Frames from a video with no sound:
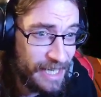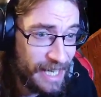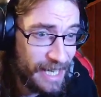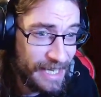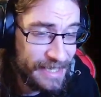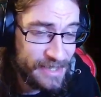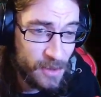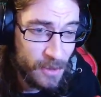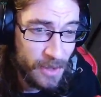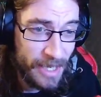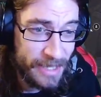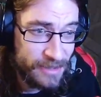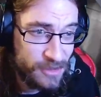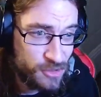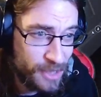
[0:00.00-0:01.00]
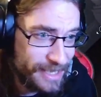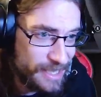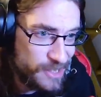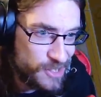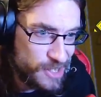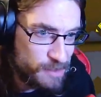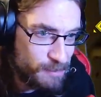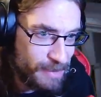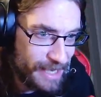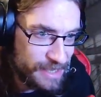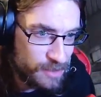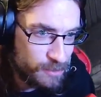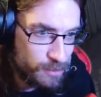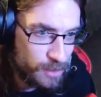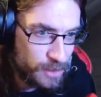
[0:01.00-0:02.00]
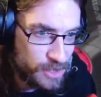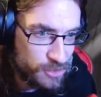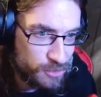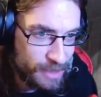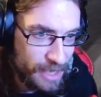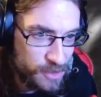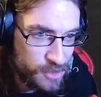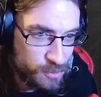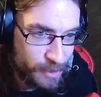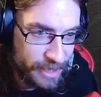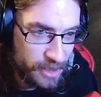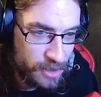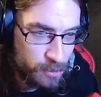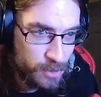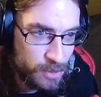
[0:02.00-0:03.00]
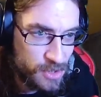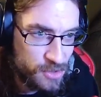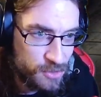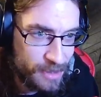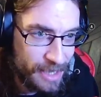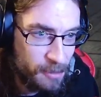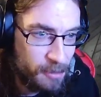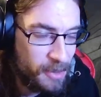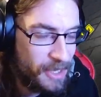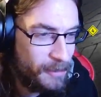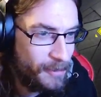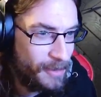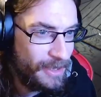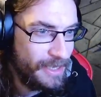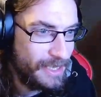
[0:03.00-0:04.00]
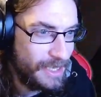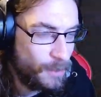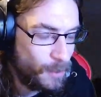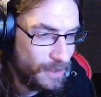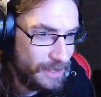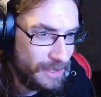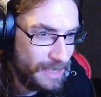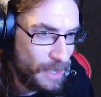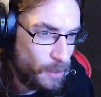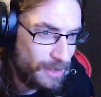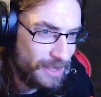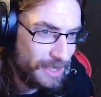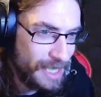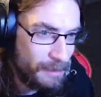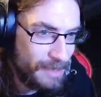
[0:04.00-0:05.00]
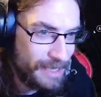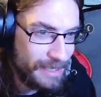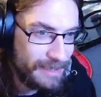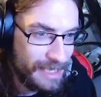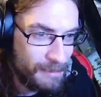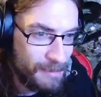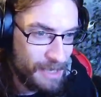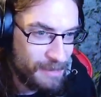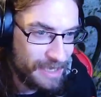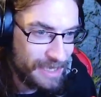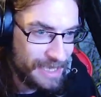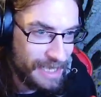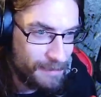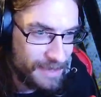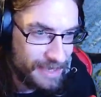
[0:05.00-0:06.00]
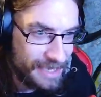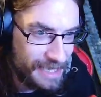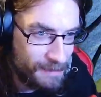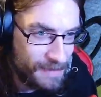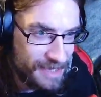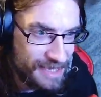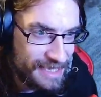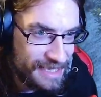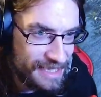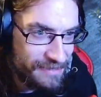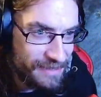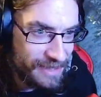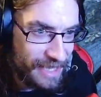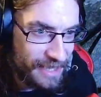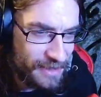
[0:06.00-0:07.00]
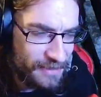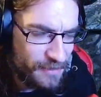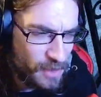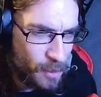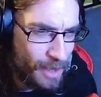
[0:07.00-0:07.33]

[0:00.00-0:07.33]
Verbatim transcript: I, I, don't. I tried to change it back to Ruinous Drow, just regular Ruinous Drow, but would, they wouldn't let me. They made me keep keep the TTV. I don't even know